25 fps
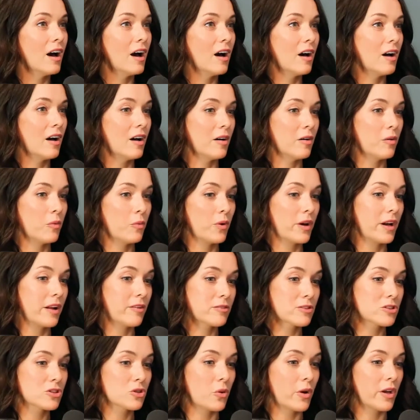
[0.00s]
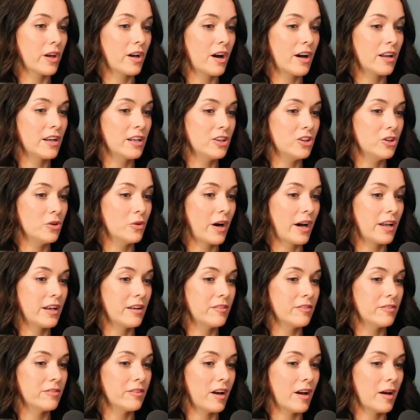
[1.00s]
whatever's going on, and you
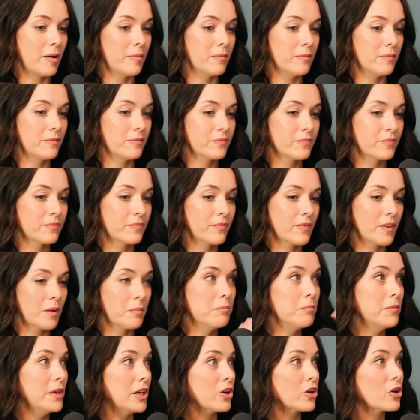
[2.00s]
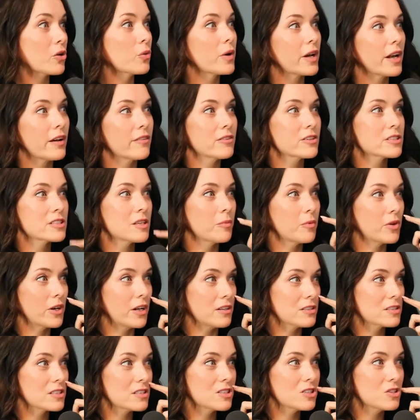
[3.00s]
kind of mirror whatever
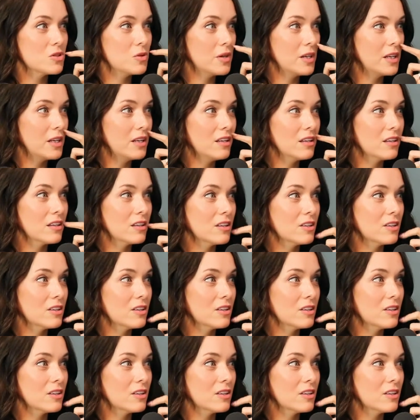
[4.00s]
someone else is doing.